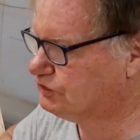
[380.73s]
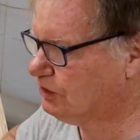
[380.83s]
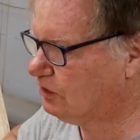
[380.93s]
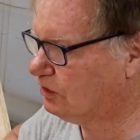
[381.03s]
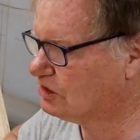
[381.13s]
I
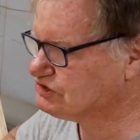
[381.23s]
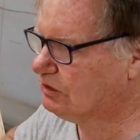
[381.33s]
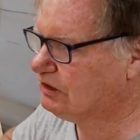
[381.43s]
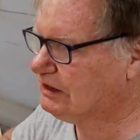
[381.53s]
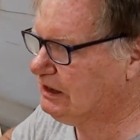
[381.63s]
turn it on
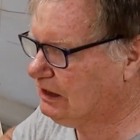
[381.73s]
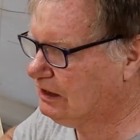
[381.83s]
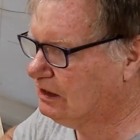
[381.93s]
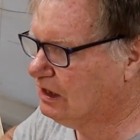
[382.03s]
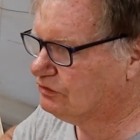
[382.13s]
so you can
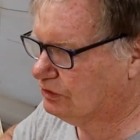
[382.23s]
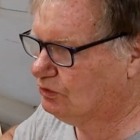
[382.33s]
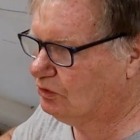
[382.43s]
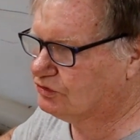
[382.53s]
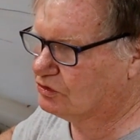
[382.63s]
hear
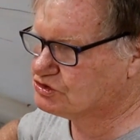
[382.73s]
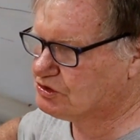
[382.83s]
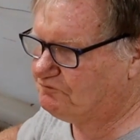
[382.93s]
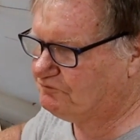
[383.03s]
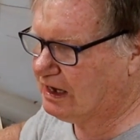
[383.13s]
the noise of
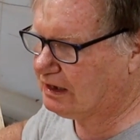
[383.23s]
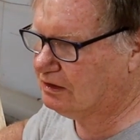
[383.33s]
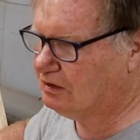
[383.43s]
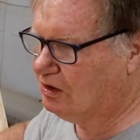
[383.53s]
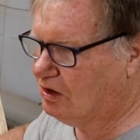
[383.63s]
the shop
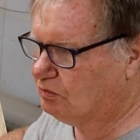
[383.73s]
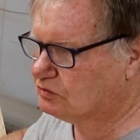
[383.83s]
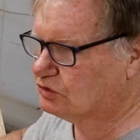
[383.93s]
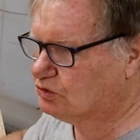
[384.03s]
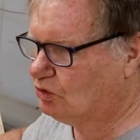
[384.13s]
vac
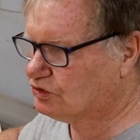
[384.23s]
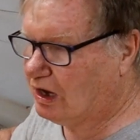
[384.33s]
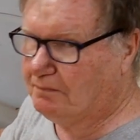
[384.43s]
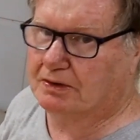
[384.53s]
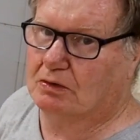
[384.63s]
when the
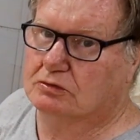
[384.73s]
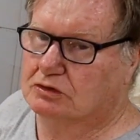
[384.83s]
door's open